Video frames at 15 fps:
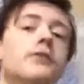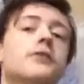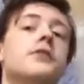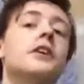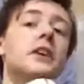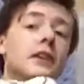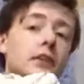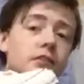
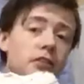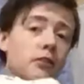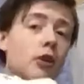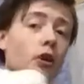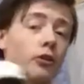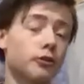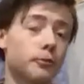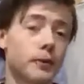These
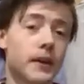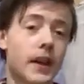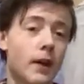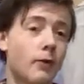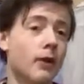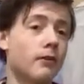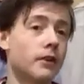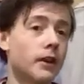cost me,
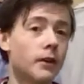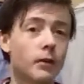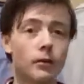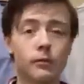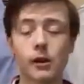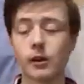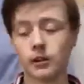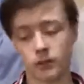however,
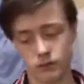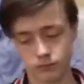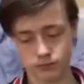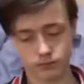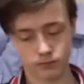well,